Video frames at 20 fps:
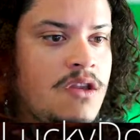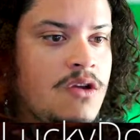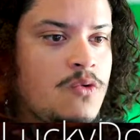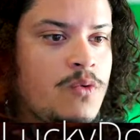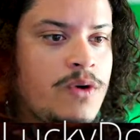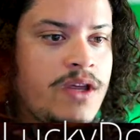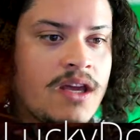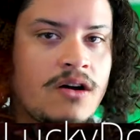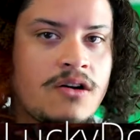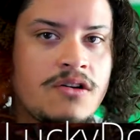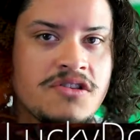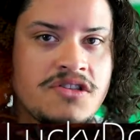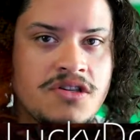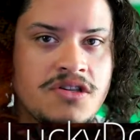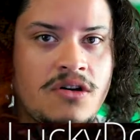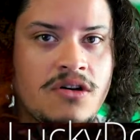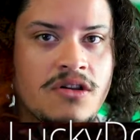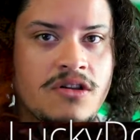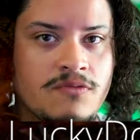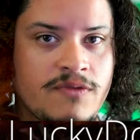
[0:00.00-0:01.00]
we all
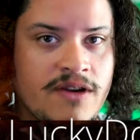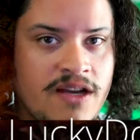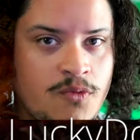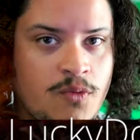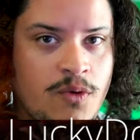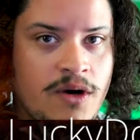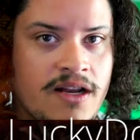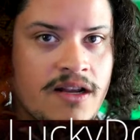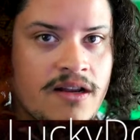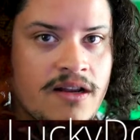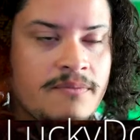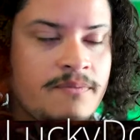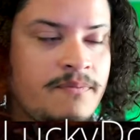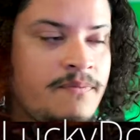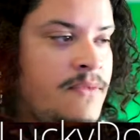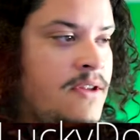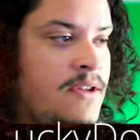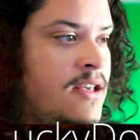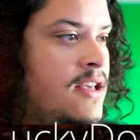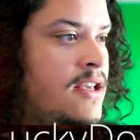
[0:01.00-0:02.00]
saw the red wedding,
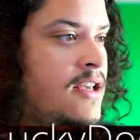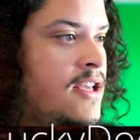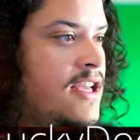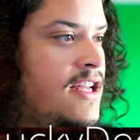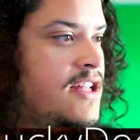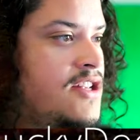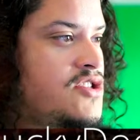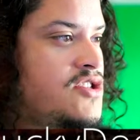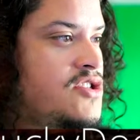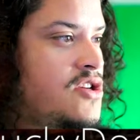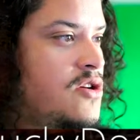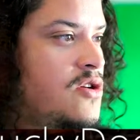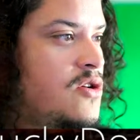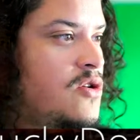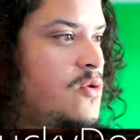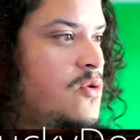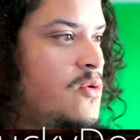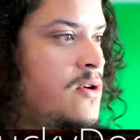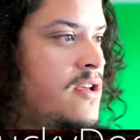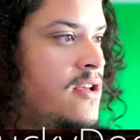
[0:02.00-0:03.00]
and
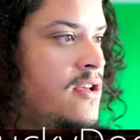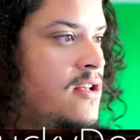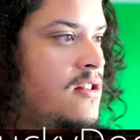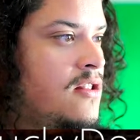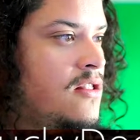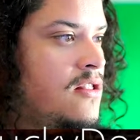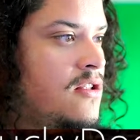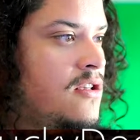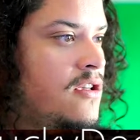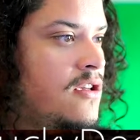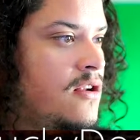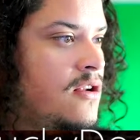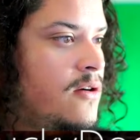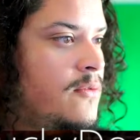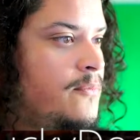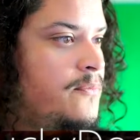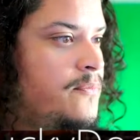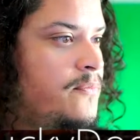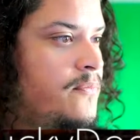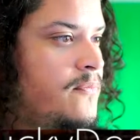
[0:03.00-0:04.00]
so you
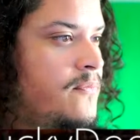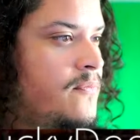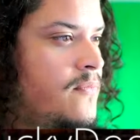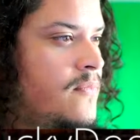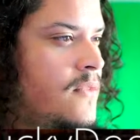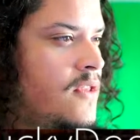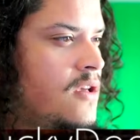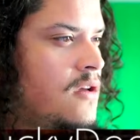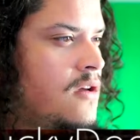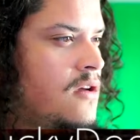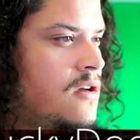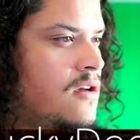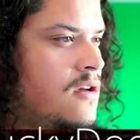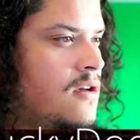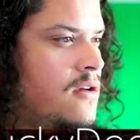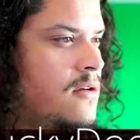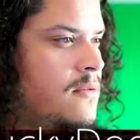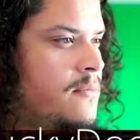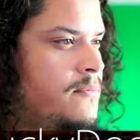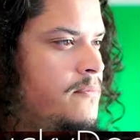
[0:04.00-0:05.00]
know,
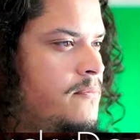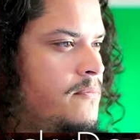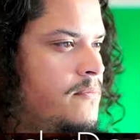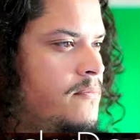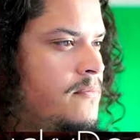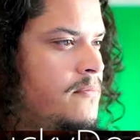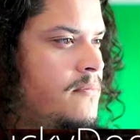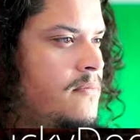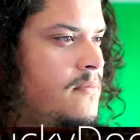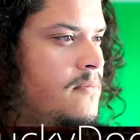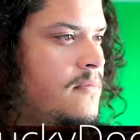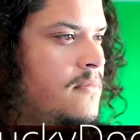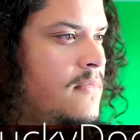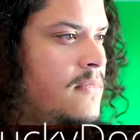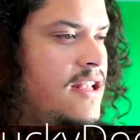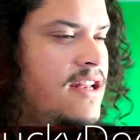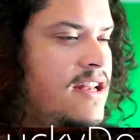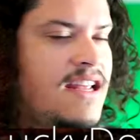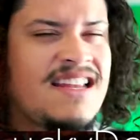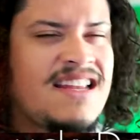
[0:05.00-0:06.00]
uh,
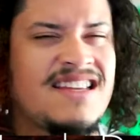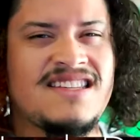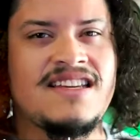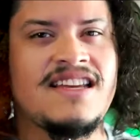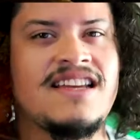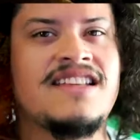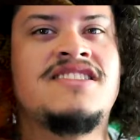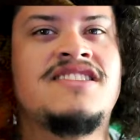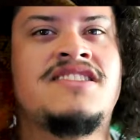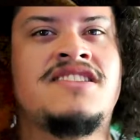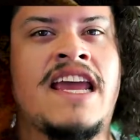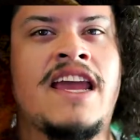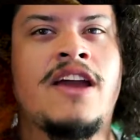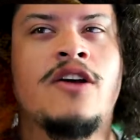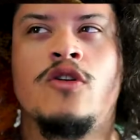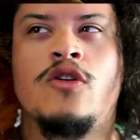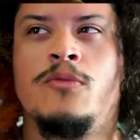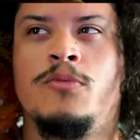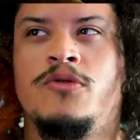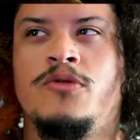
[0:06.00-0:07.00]
and it's
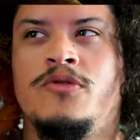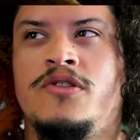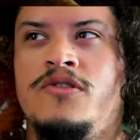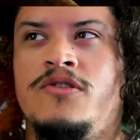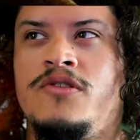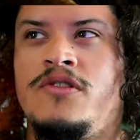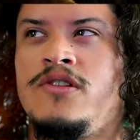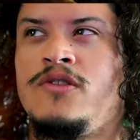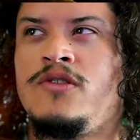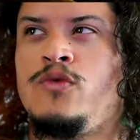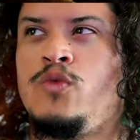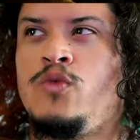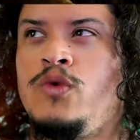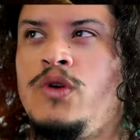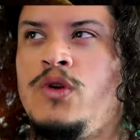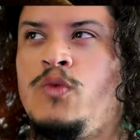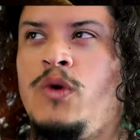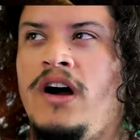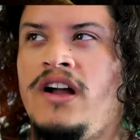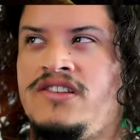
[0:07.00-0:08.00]
terrible.
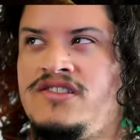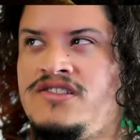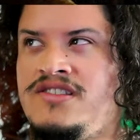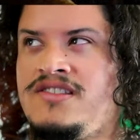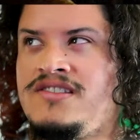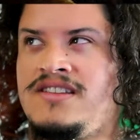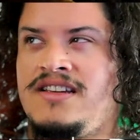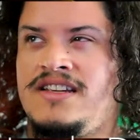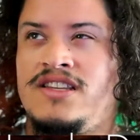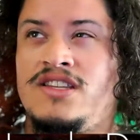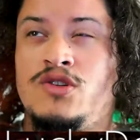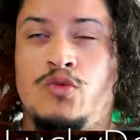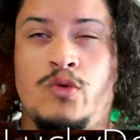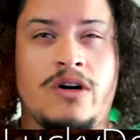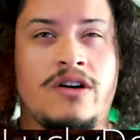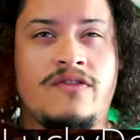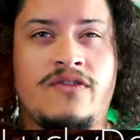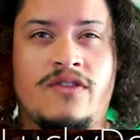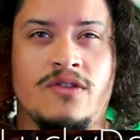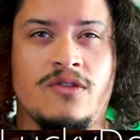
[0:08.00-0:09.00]
You watch this like
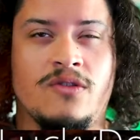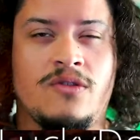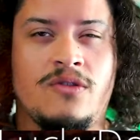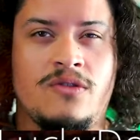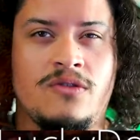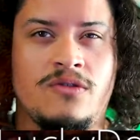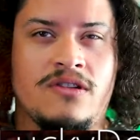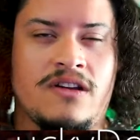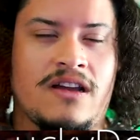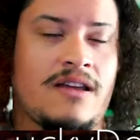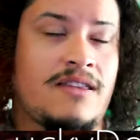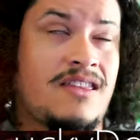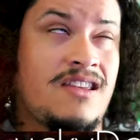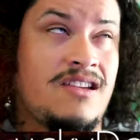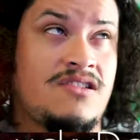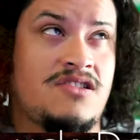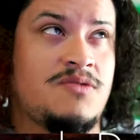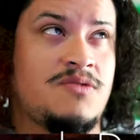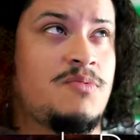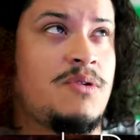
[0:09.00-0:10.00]
12-year-old. I
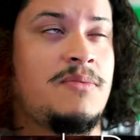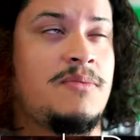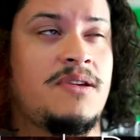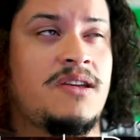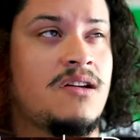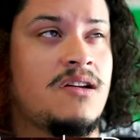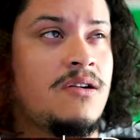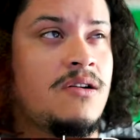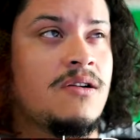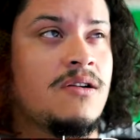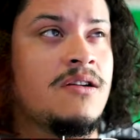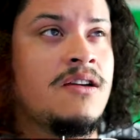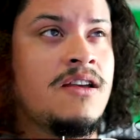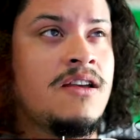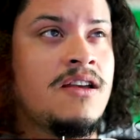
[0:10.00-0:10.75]
think she's probably younger.